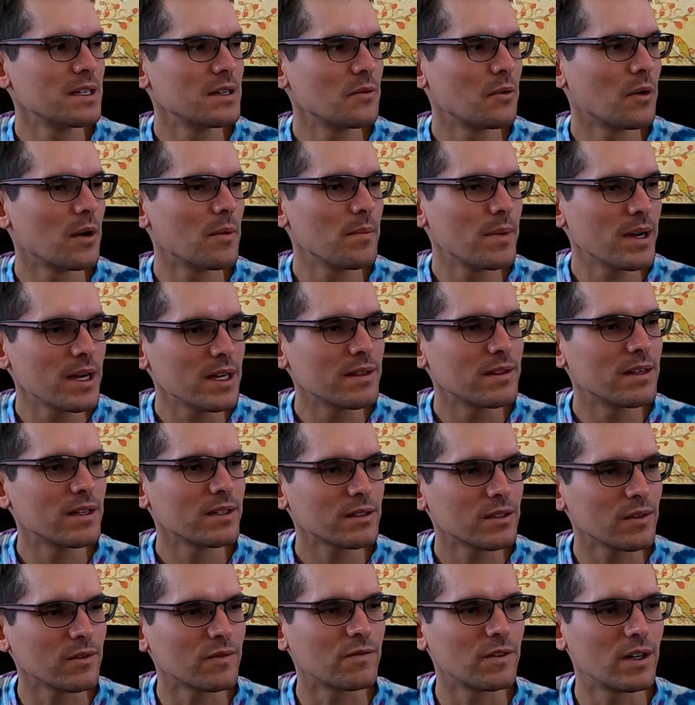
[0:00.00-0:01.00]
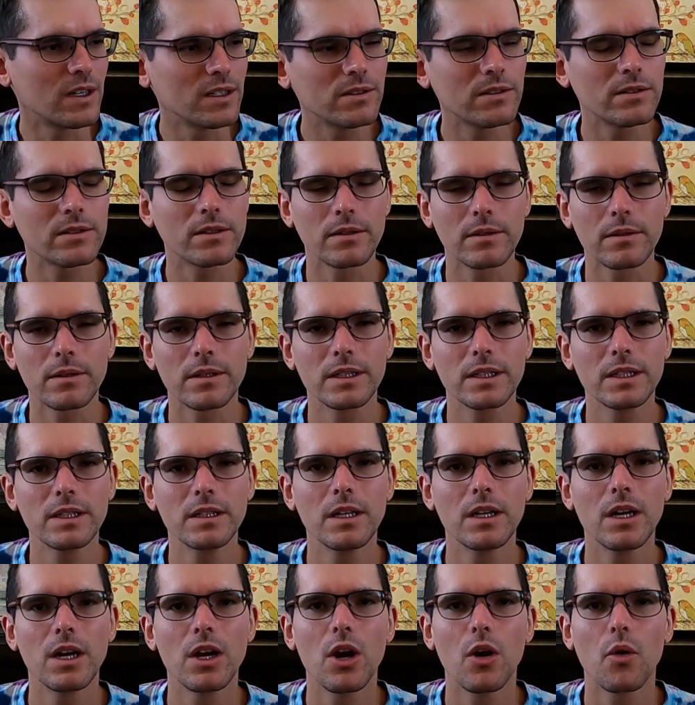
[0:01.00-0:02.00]
what made this a fun
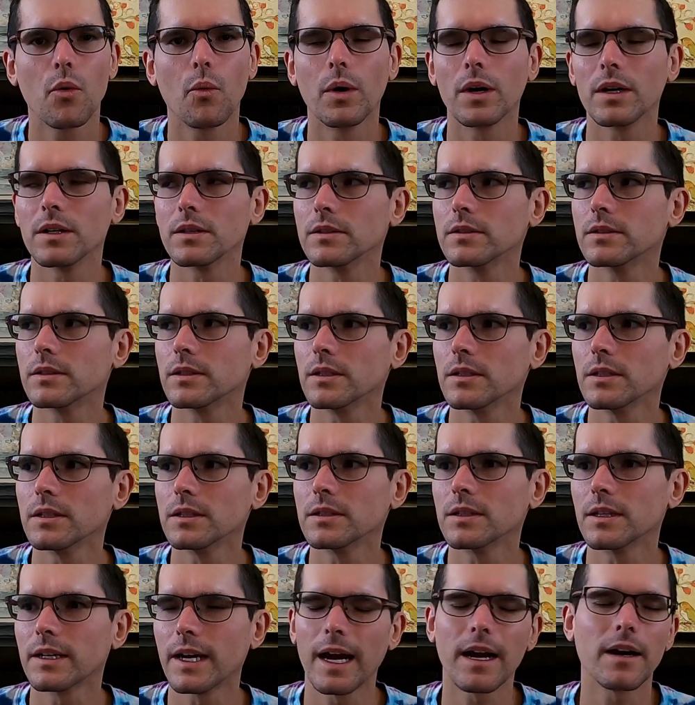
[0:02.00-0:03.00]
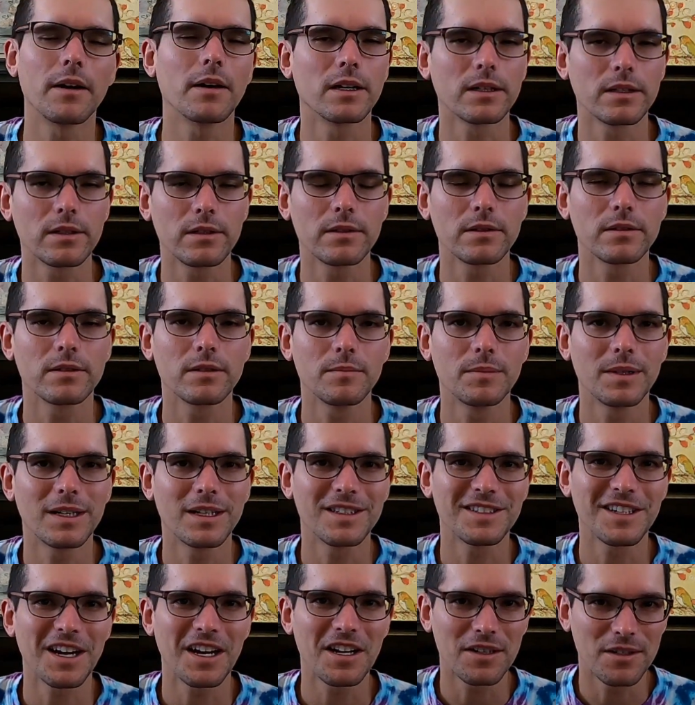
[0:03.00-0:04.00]
story was the characters,
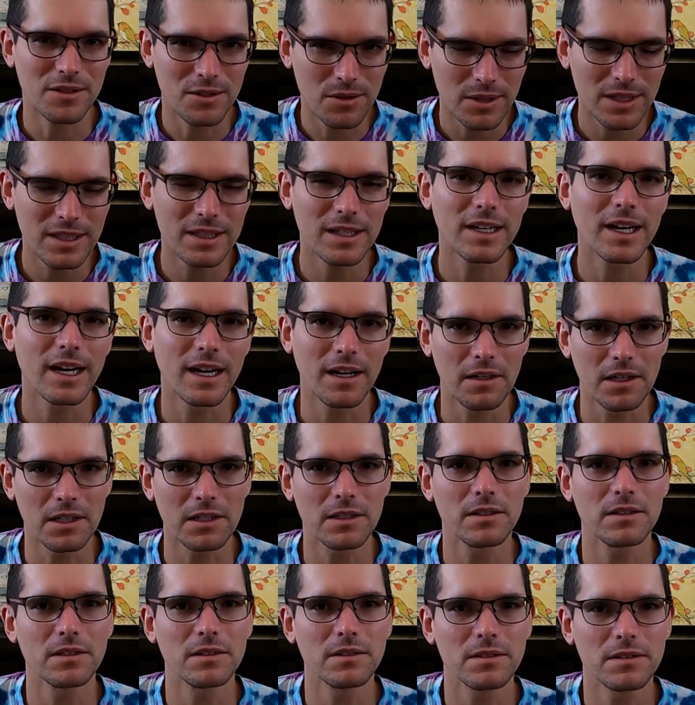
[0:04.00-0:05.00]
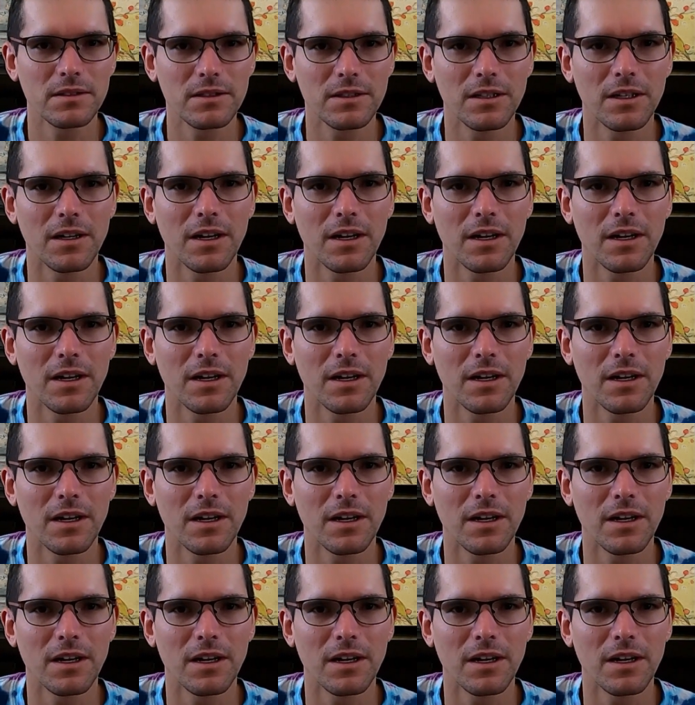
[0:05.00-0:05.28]
because I enjoyed the characters.